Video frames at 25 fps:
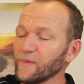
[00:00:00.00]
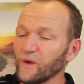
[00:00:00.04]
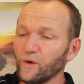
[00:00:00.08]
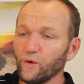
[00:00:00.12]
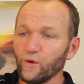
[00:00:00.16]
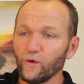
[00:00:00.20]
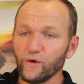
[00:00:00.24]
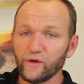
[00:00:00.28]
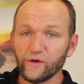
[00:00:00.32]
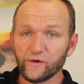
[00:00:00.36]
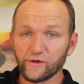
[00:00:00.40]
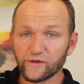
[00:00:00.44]

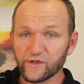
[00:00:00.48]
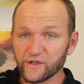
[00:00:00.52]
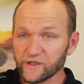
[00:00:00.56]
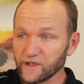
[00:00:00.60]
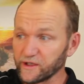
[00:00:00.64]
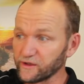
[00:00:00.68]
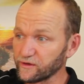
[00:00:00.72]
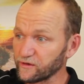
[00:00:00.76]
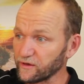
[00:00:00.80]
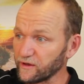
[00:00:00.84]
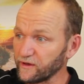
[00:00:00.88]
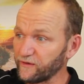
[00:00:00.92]
or you're just
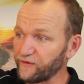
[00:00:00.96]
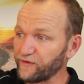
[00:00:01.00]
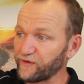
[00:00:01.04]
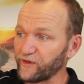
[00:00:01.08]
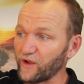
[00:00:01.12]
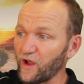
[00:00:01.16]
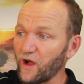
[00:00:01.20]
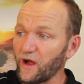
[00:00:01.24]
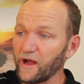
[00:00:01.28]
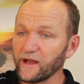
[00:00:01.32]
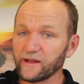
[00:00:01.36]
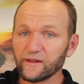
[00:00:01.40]
literally
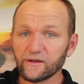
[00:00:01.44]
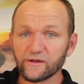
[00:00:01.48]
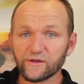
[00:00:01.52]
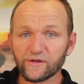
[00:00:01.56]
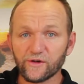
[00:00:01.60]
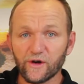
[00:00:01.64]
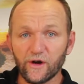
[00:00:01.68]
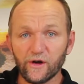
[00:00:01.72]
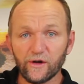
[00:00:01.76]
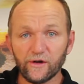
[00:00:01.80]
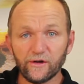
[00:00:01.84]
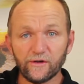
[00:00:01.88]
flying the
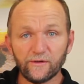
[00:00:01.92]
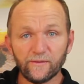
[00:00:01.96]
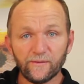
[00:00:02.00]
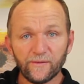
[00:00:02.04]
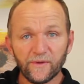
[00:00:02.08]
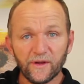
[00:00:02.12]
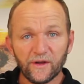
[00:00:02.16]
drone